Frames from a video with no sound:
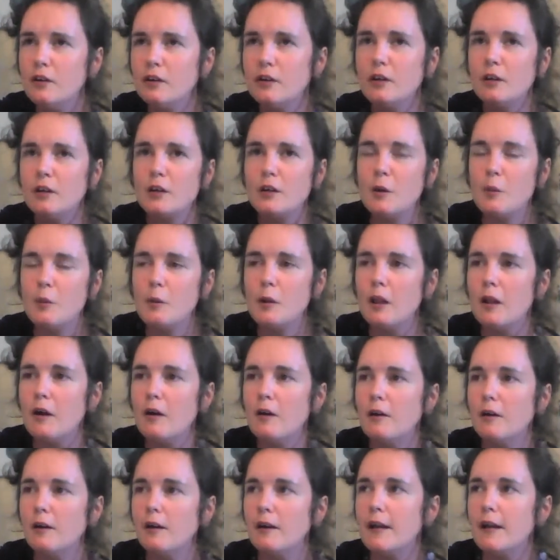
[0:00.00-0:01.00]
going to come
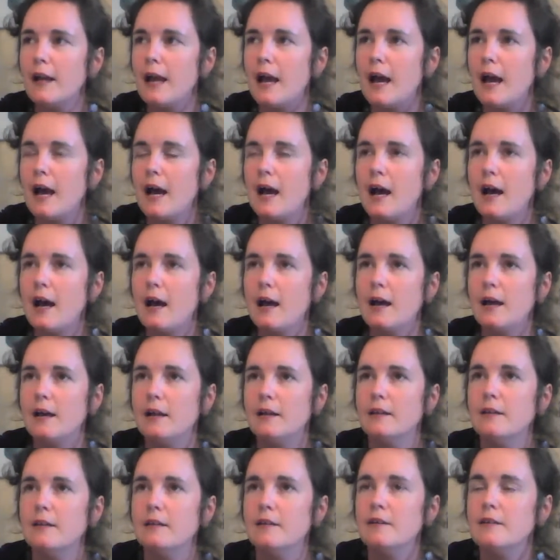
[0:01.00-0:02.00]
along
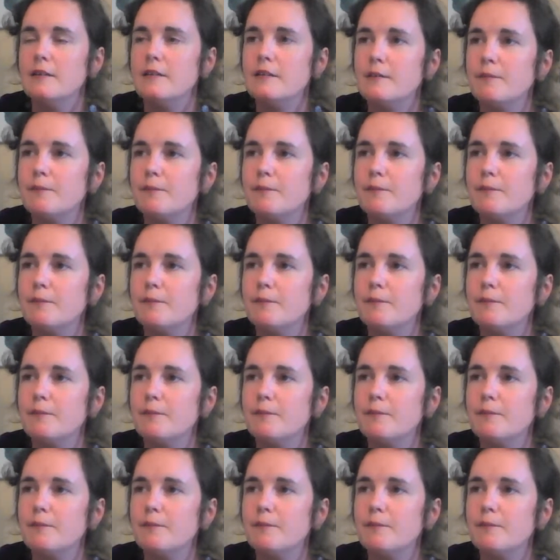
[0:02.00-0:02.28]
and